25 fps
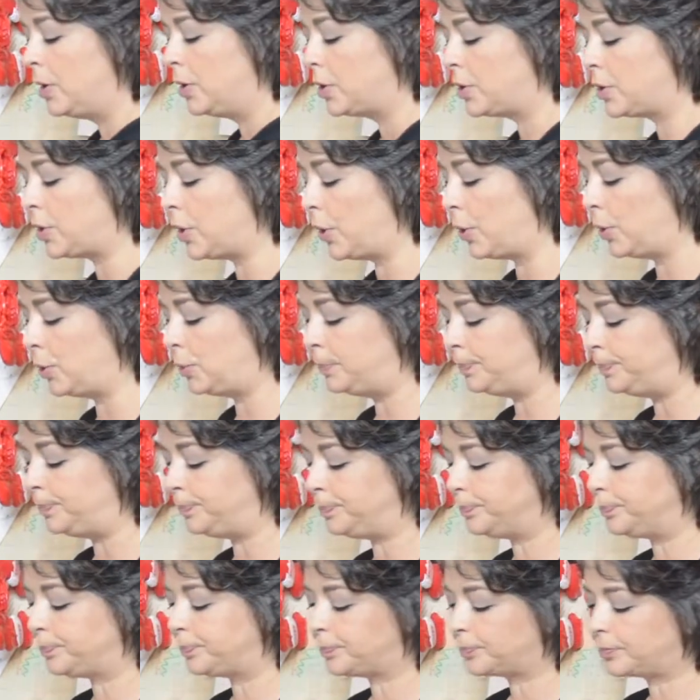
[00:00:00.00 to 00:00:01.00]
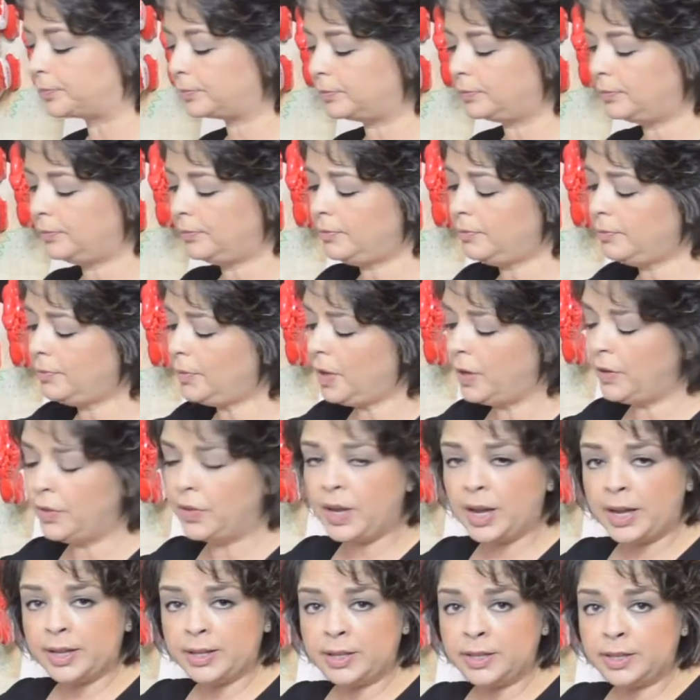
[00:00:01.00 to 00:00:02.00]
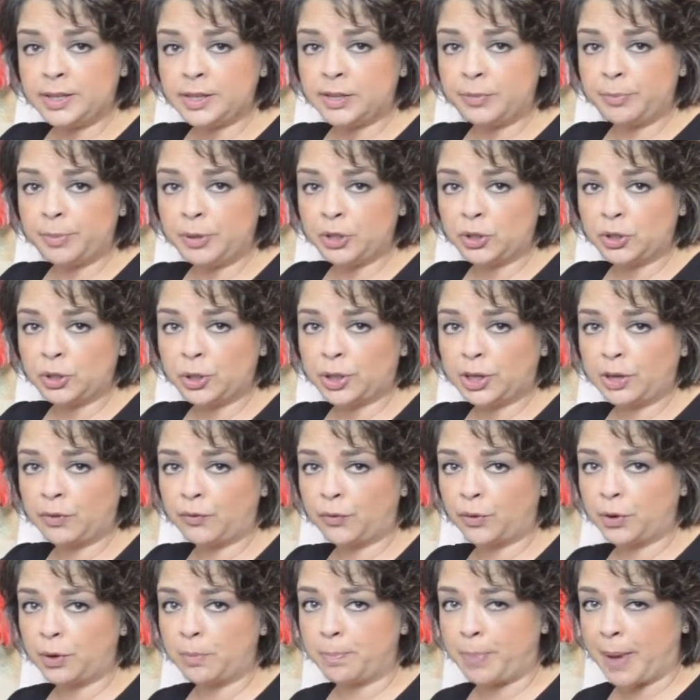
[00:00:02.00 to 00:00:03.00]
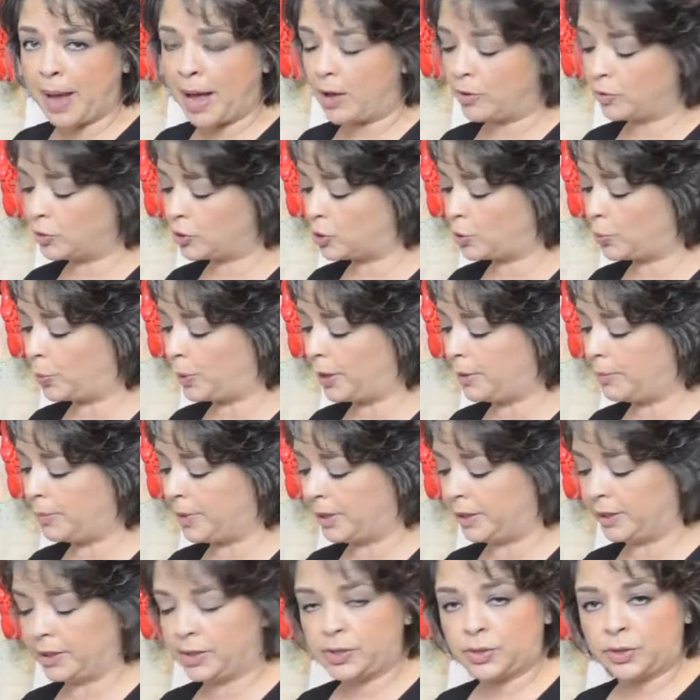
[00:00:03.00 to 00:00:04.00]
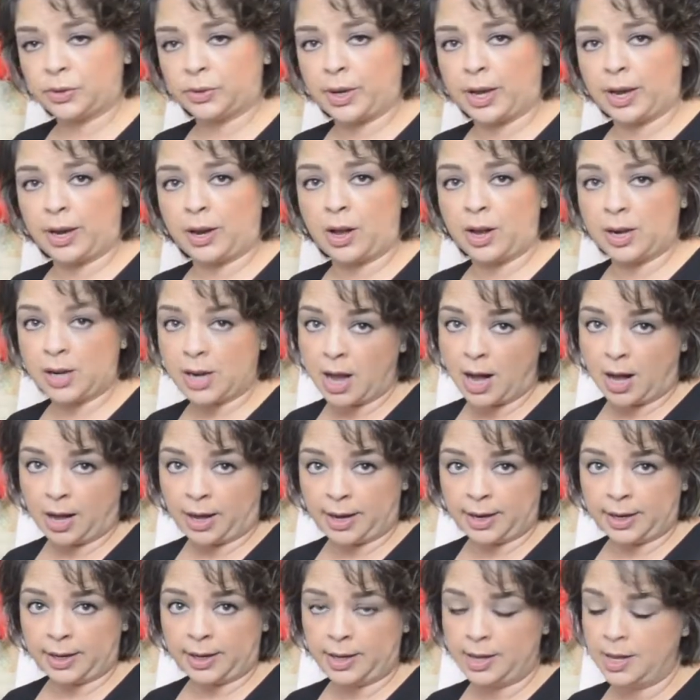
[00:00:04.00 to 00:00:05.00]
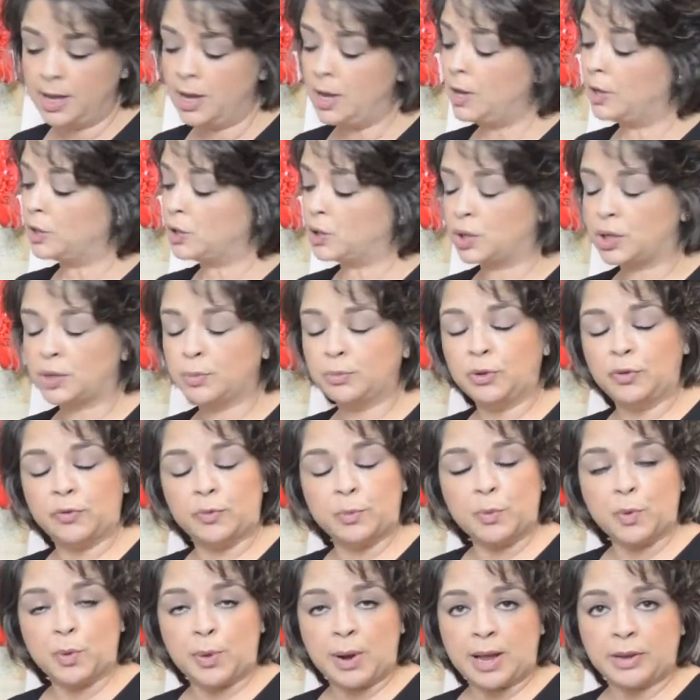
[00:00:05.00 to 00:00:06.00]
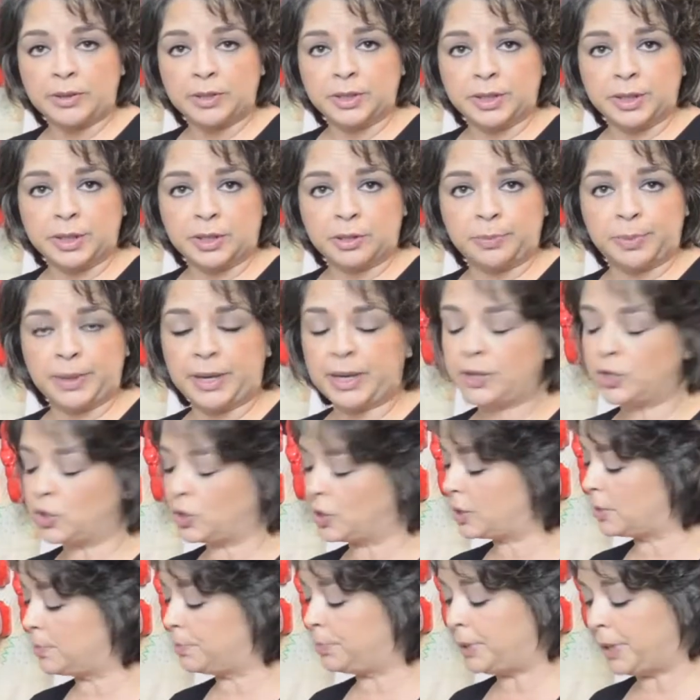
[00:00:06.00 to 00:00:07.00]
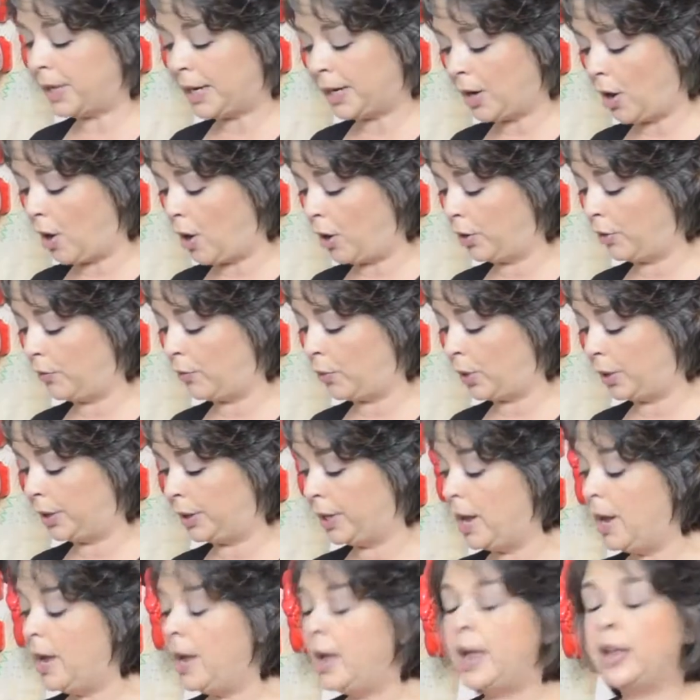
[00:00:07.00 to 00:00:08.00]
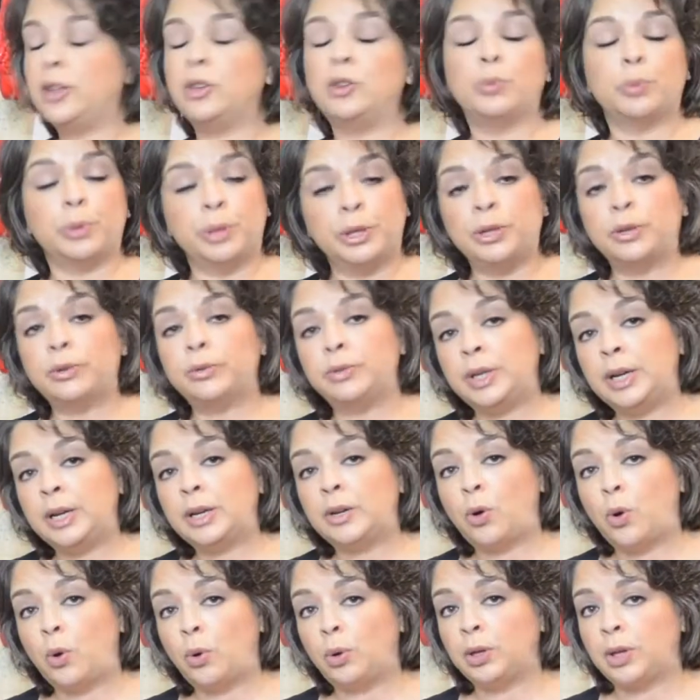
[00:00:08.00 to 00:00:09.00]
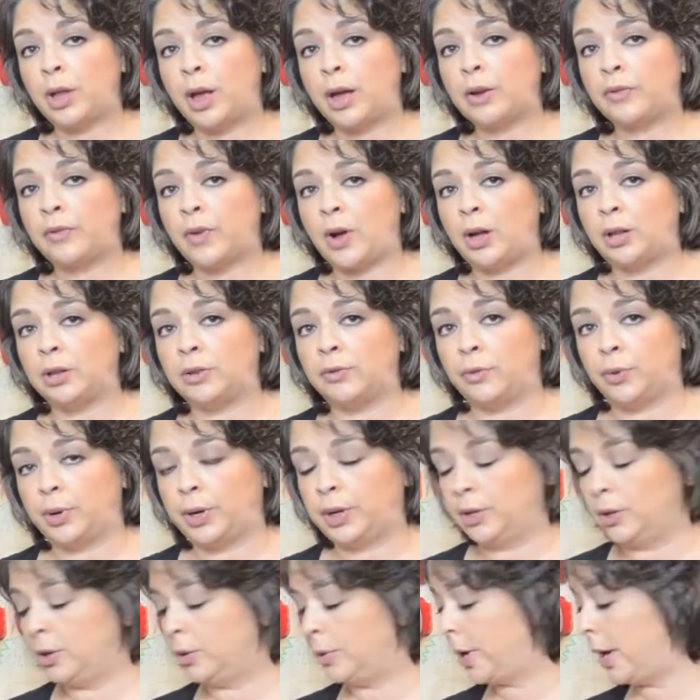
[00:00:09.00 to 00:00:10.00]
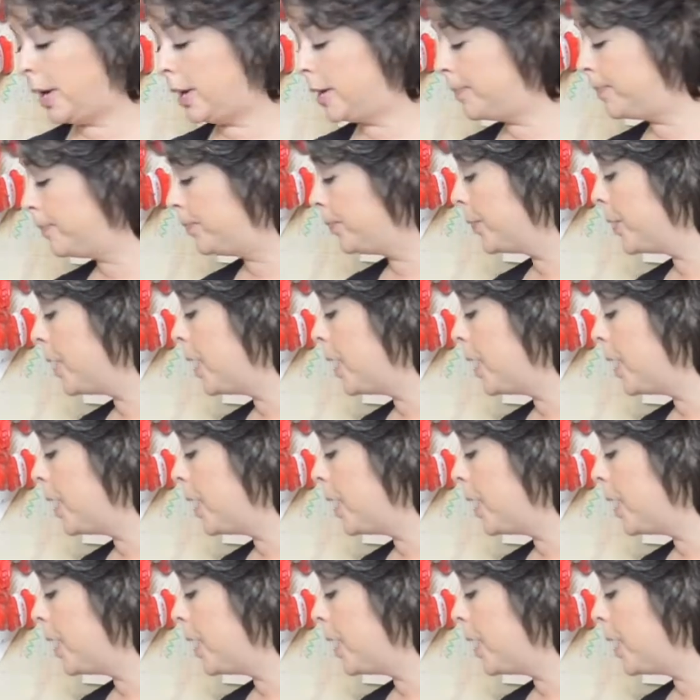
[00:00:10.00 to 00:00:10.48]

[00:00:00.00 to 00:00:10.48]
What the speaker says: So the onions have been cooking for about 20 minutes, okay, on high. Just move them around a little bit, just some plain olive oil. And you really don't need a whole lot of olive oil, okay?